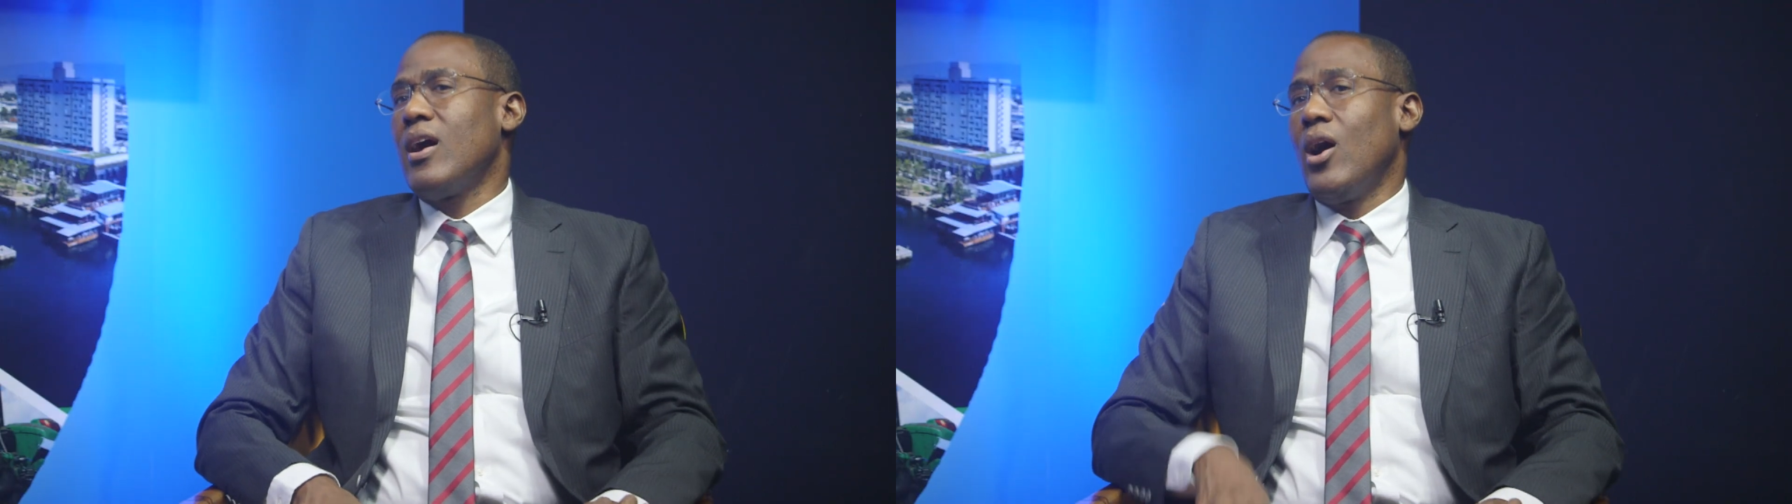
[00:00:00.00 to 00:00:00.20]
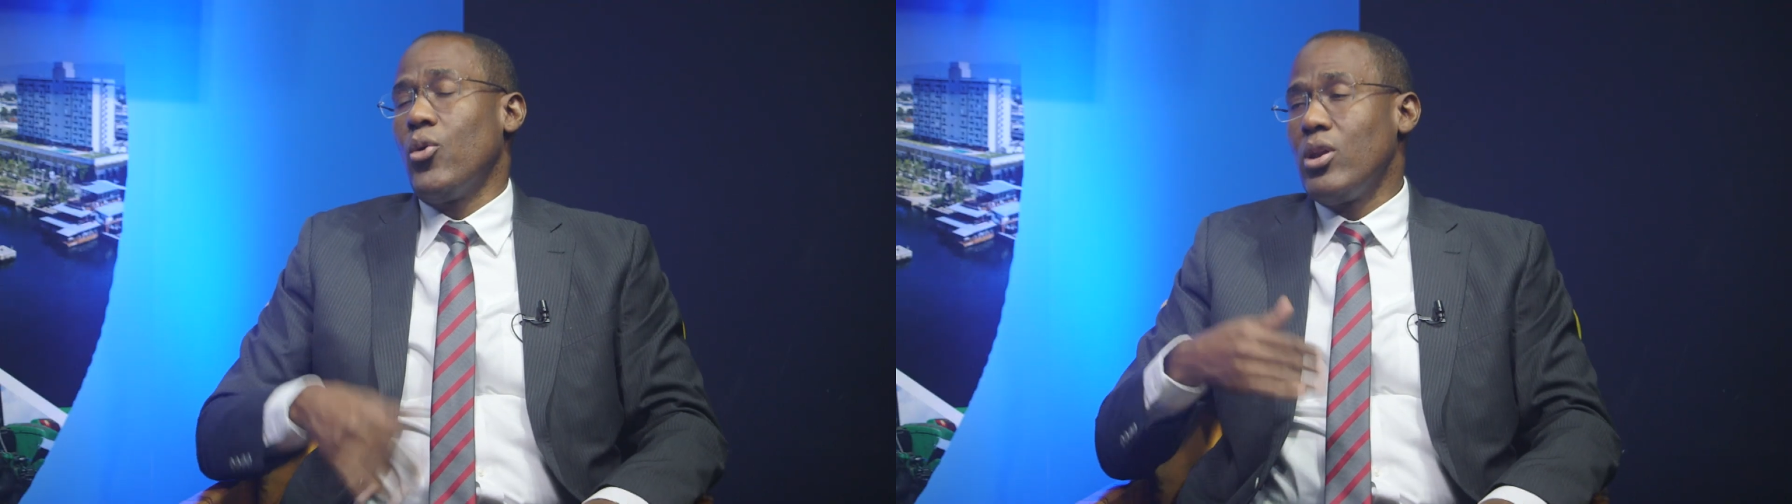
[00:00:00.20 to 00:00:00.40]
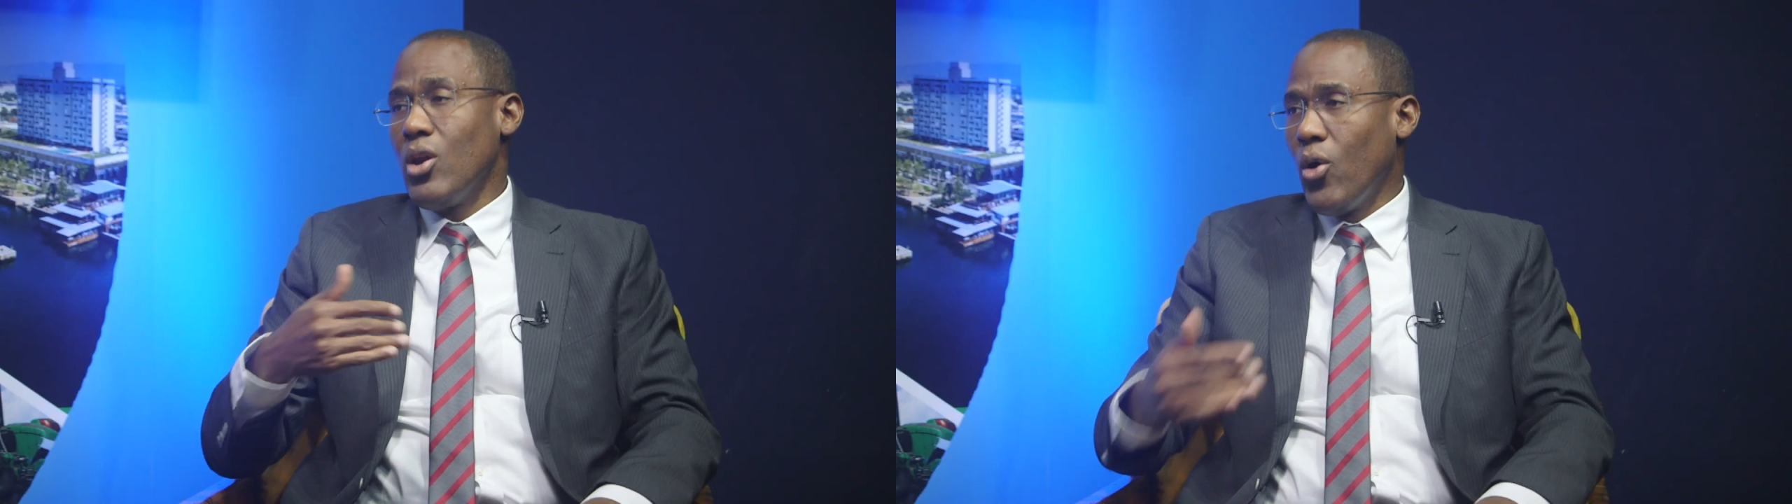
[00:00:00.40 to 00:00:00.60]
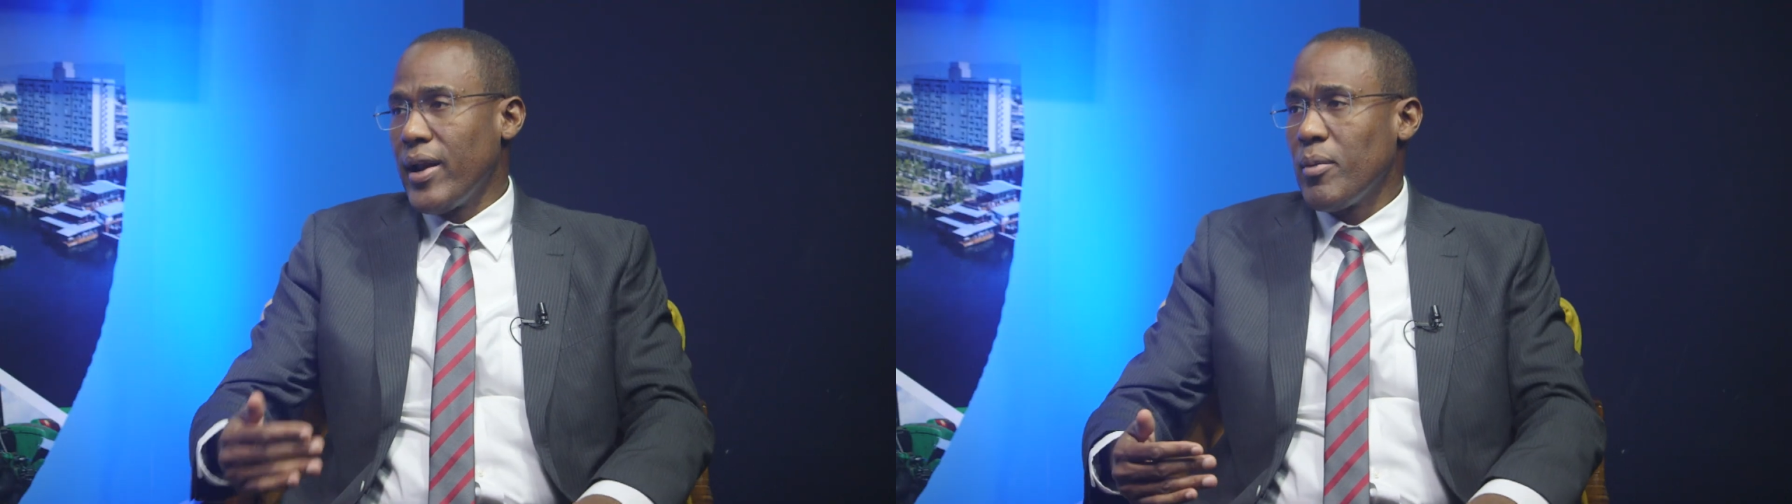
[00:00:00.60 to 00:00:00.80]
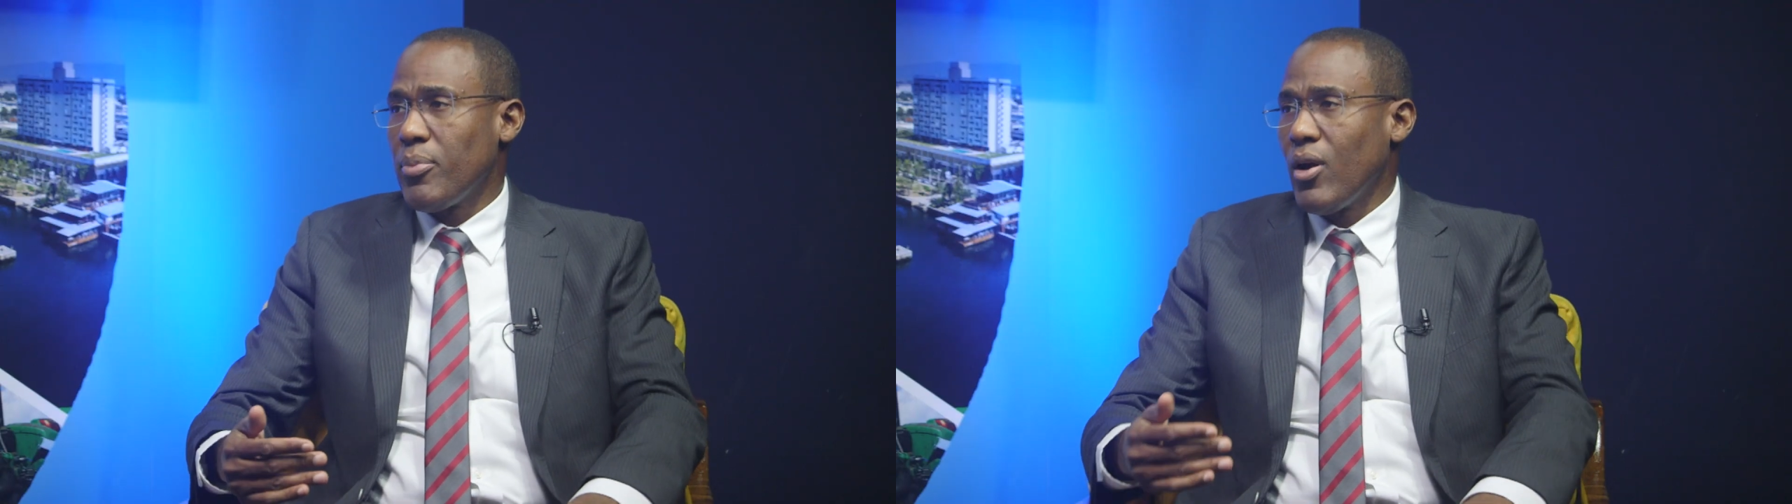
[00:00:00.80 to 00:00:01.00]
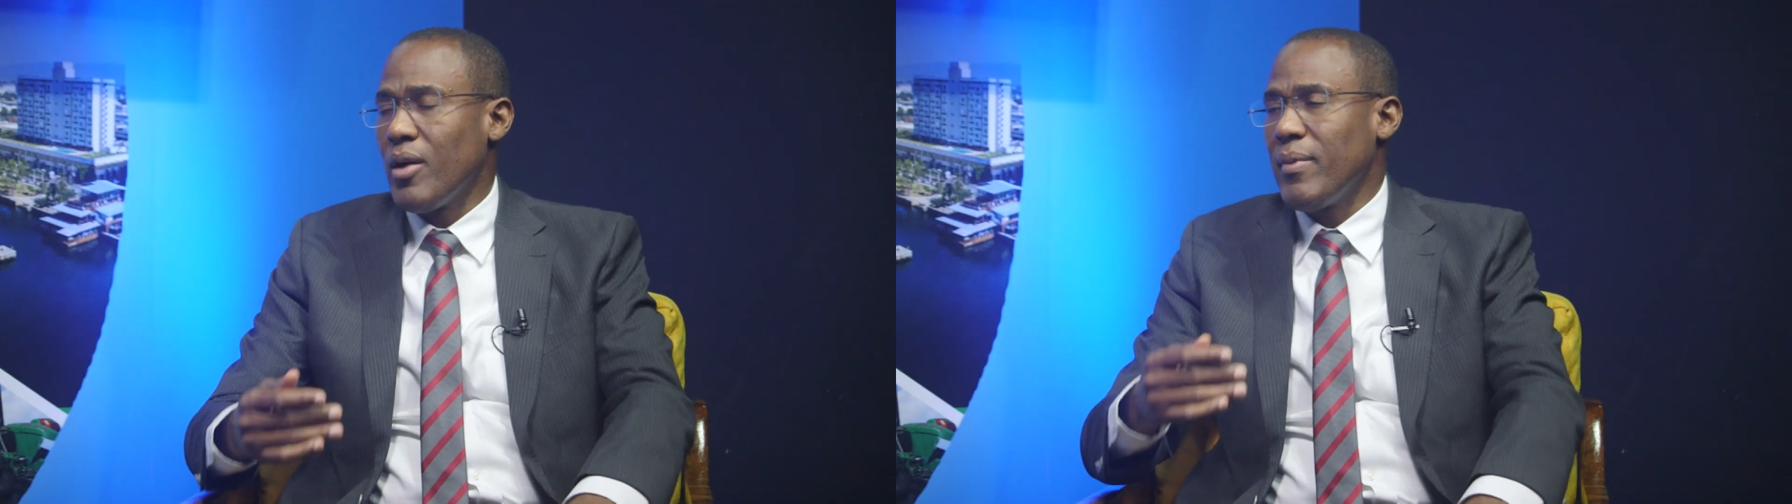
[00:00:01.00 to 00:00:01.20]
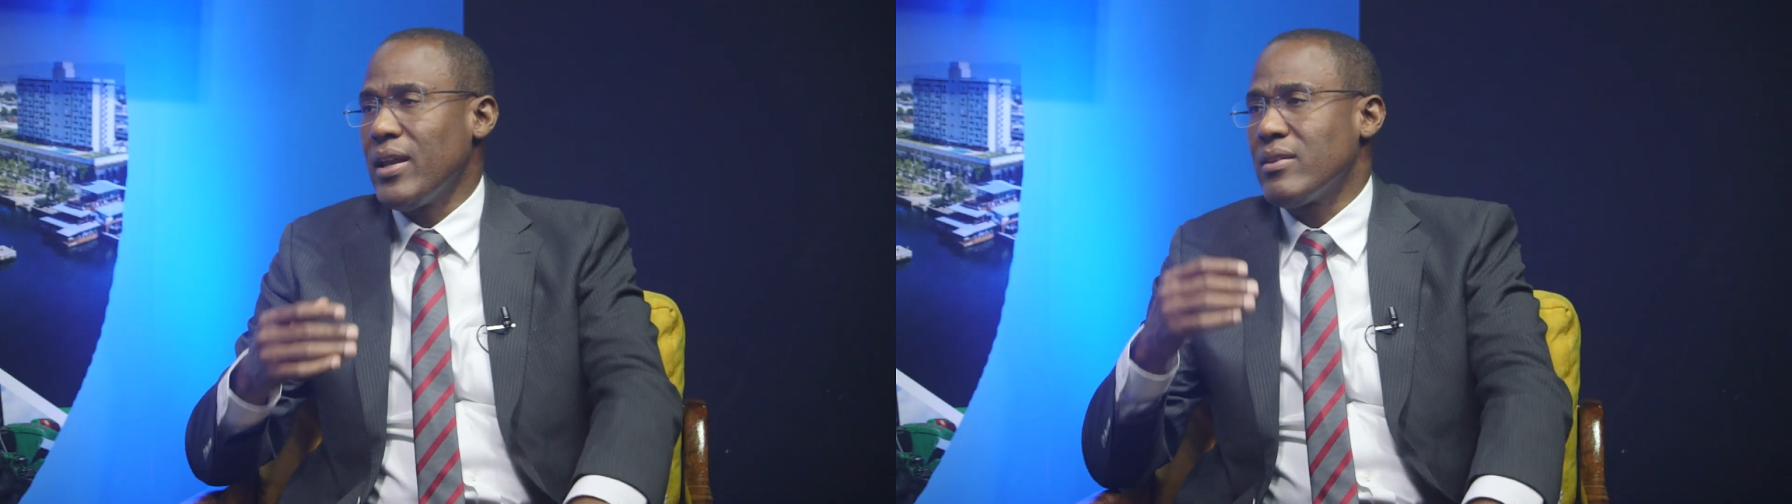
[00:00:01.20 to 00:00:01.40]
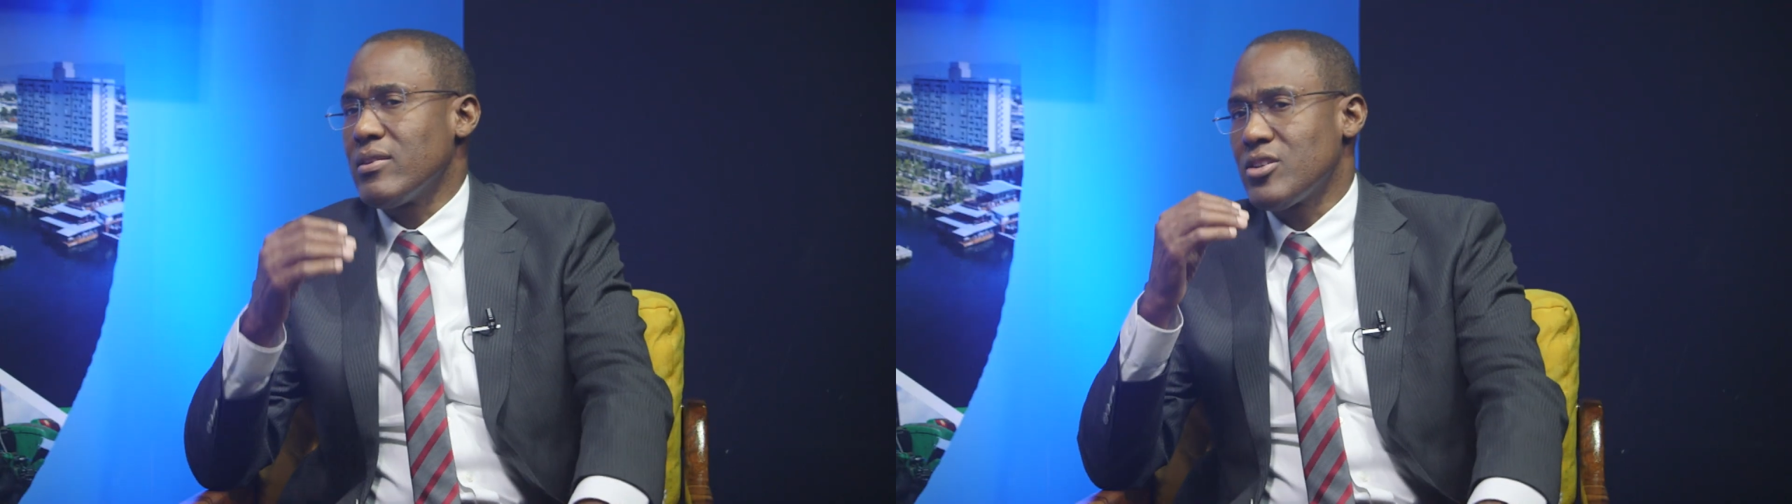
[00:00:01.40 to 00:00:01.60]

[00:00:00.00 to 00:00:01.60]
or low unemployment.